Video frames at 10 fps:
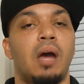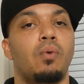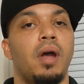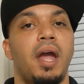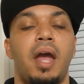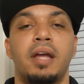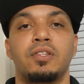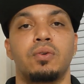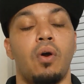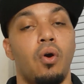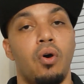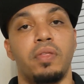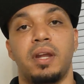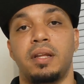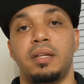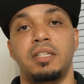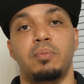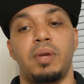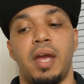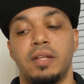I will answer all that it needs
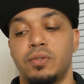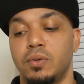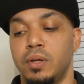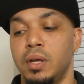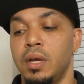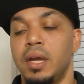to be answered.